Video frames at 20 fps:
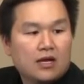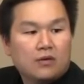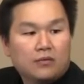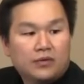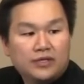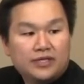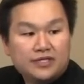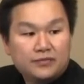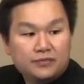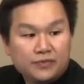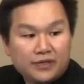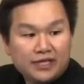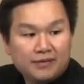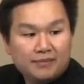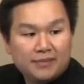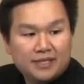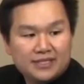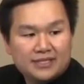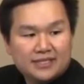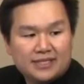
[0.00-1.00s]
What this really
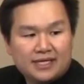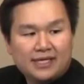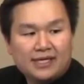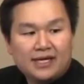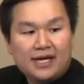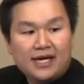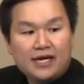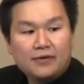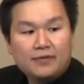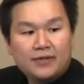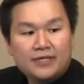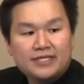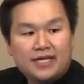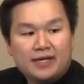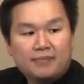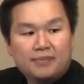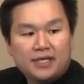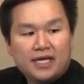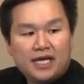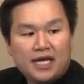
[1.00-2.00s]
means is that an iOS
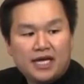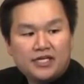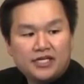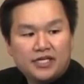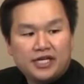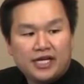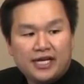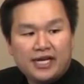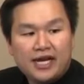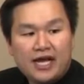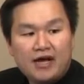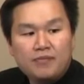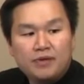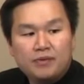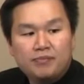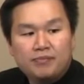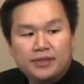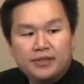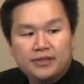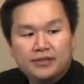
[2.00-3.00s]
application can now be
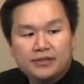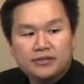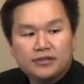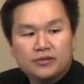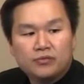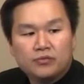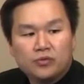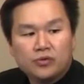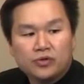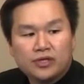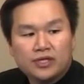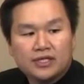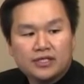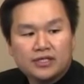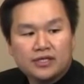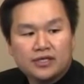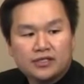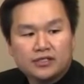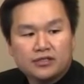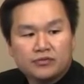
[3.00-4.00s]
built to work and
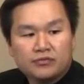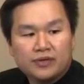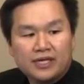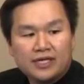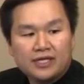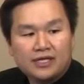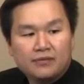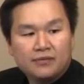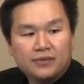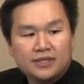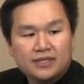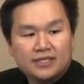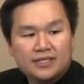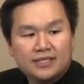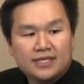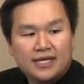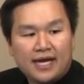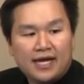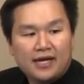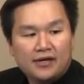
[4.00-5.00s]
talk directly with the
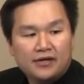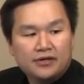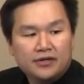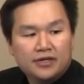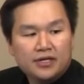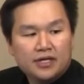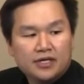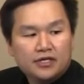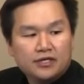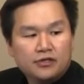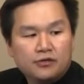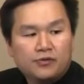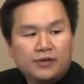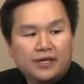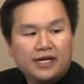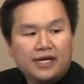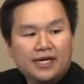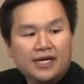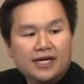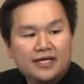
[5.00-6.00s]
scanner to
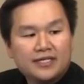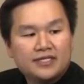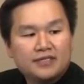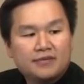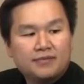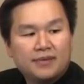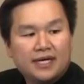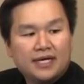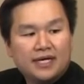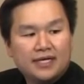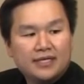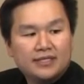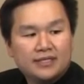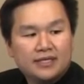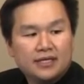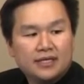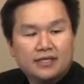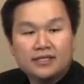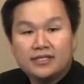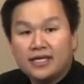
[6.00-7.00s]
create a customized
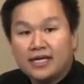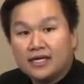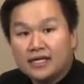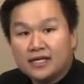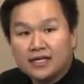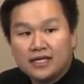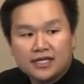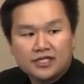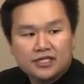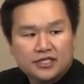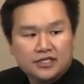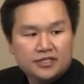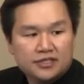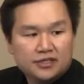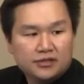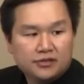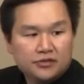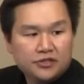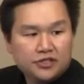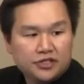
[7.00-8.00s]
data collection
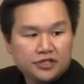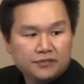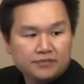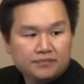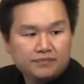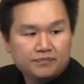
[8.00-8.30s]
solution.